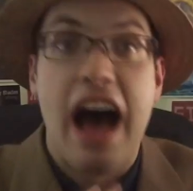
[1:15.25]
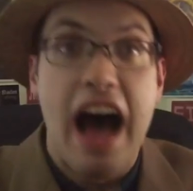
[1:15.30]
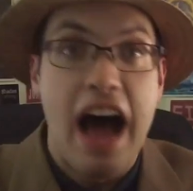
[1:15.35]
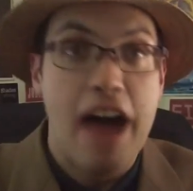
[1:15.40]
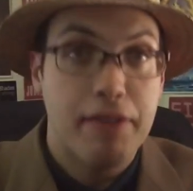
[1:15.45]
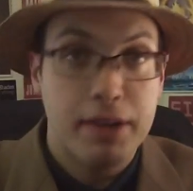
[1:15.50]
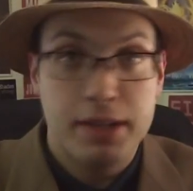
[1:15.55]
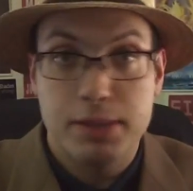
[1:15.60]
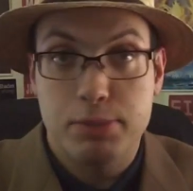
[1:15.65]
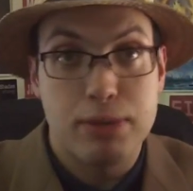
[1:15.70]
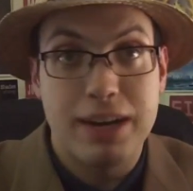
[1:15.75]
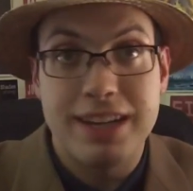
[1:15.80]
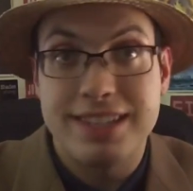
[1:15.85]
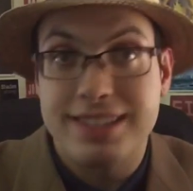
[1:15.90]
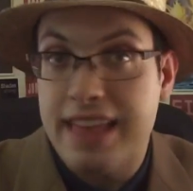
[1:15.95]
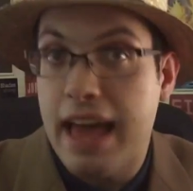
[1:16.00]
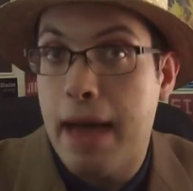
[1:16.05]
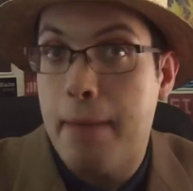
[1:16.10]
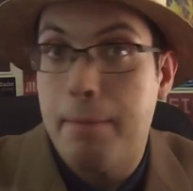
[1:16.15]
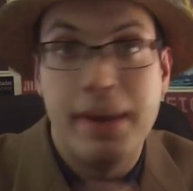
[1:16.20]
I've
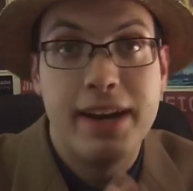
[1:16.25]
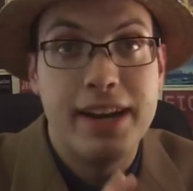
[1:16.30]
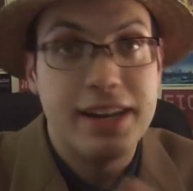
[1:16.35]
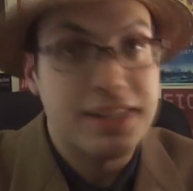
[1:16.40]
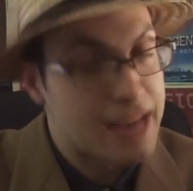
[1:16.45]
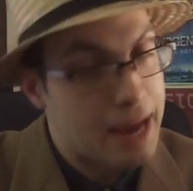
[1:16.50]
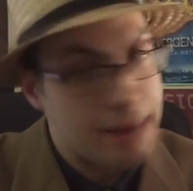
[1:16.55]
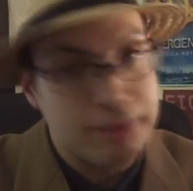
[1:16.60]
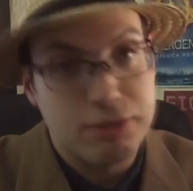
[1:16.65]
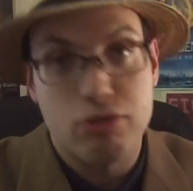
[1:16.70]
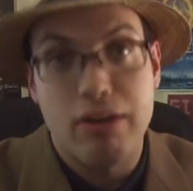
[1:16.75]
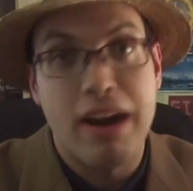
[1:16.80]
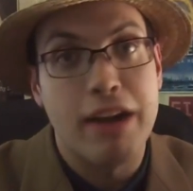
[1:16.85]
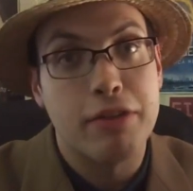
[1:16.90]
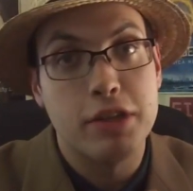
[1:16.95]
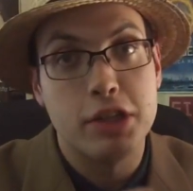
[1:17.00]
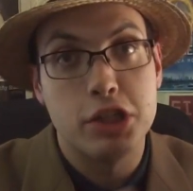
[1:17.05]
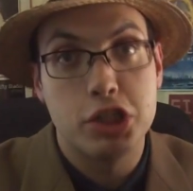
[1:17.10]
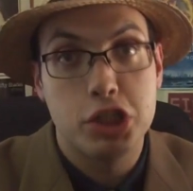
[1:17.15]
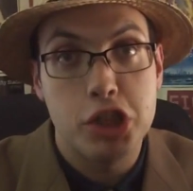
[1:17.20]
expressed that many times
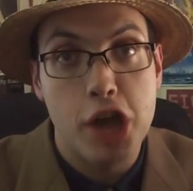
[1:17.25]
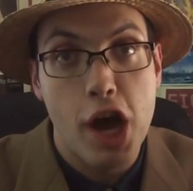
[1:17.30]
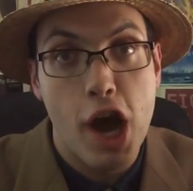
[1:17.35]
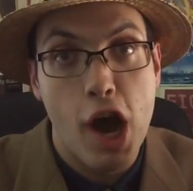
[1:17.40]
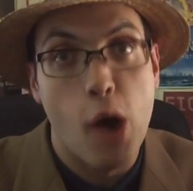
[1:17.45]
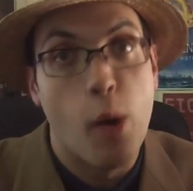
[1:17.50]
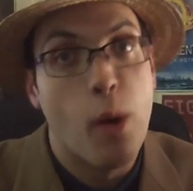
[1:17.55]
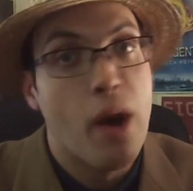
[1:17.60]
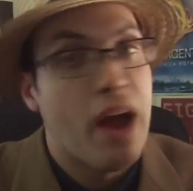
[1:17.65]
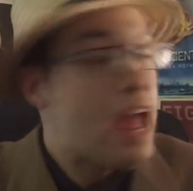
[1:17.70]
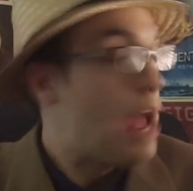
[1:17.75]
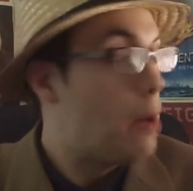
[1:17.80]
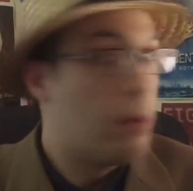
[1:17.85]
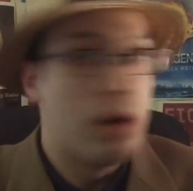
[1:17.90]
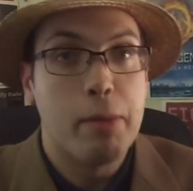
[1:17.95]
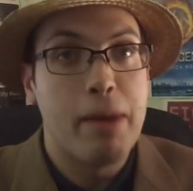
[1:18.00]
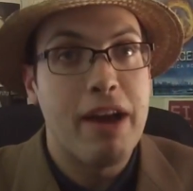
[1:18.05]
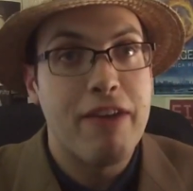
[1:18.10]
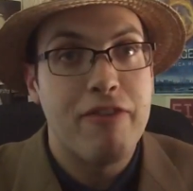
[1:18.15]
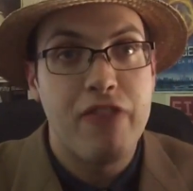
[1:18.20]
throughout this show, and
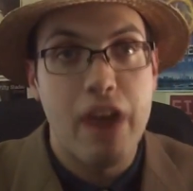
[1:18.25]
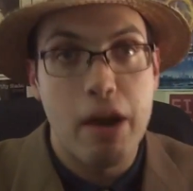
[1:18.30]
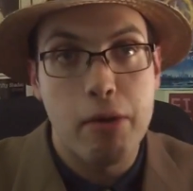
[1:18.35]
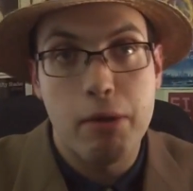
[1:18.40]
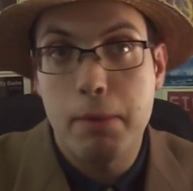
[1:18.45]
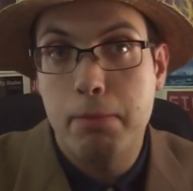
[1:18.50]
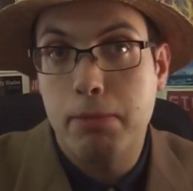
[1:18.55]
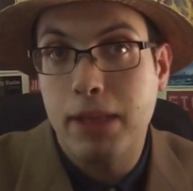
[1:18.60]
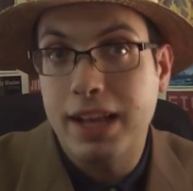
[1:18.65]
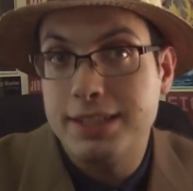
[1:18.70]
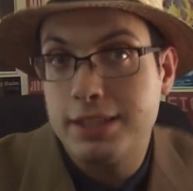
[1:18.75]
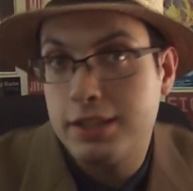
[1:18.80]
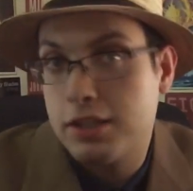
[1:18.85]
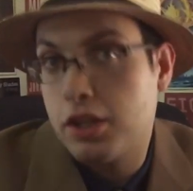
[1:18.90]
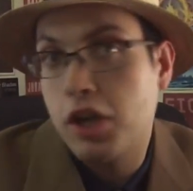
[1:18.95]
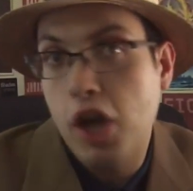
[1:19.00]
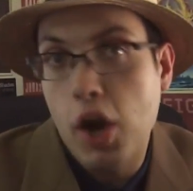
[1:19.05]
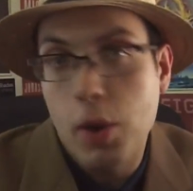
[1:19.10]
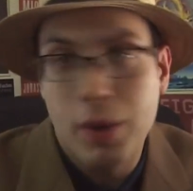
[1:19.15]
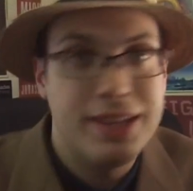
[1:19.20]
one of my favorite places
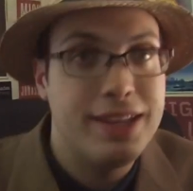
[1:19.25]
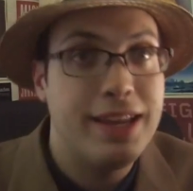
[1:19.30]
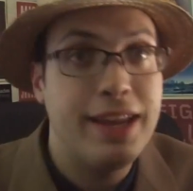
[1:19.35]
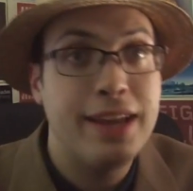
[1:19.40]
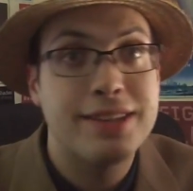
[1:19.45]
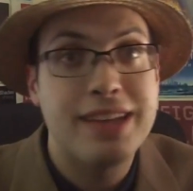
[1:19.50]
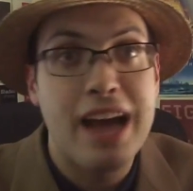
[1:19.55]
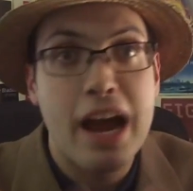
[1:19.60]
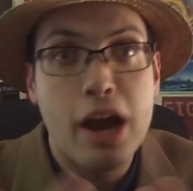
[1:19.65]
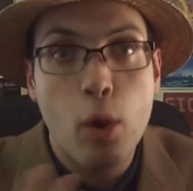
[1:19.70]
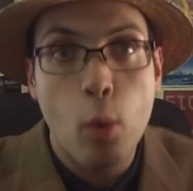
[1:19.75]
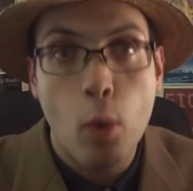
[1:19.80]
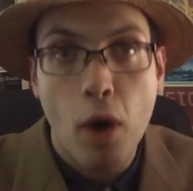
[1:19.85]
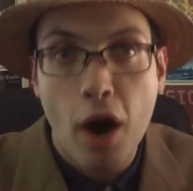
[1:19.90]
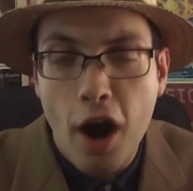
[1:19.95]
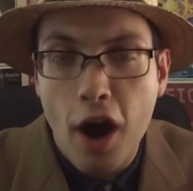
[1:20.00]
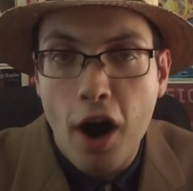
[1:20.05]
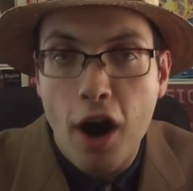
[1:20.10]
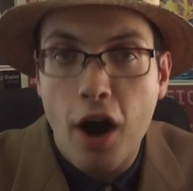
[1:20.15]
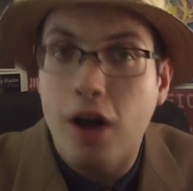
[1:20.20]
to go in the entire
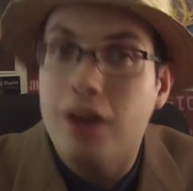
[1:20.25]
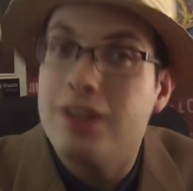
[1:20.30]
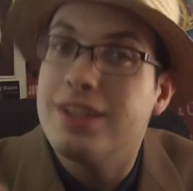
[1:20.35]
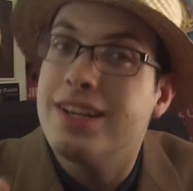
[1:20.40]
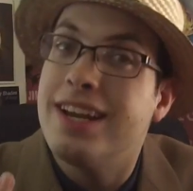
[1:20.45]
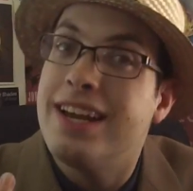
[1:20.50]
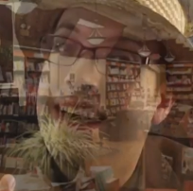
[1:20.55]
world